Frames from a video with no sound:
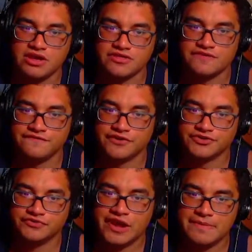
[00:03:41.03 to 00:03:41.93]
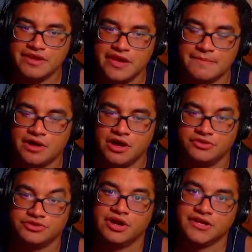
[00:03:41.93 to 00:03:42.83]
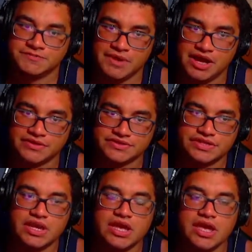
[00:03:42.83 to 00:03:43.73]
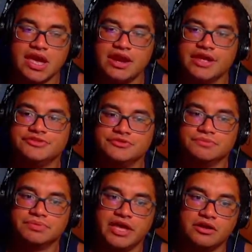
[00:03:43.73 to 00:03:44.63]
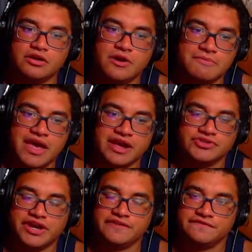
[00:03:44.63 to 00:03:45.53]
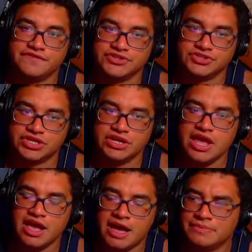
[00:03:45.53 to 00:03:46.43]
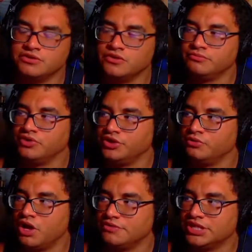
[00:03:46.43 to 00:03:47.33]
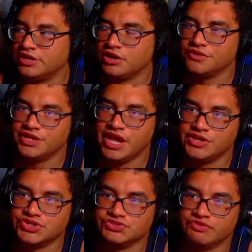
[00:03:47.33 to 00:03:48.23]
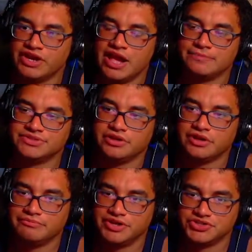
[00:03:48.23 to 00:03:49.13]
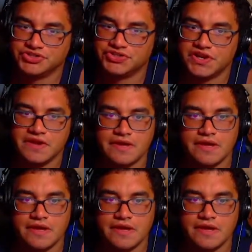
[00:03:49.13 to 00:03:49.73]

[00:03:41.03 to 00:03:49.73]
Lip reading: the first Rayman game on DOSBox, and I do plan on going back and trying to finish it. I've been doing pretty well with getting all the cages. Right now, I'm stuck on Picture City.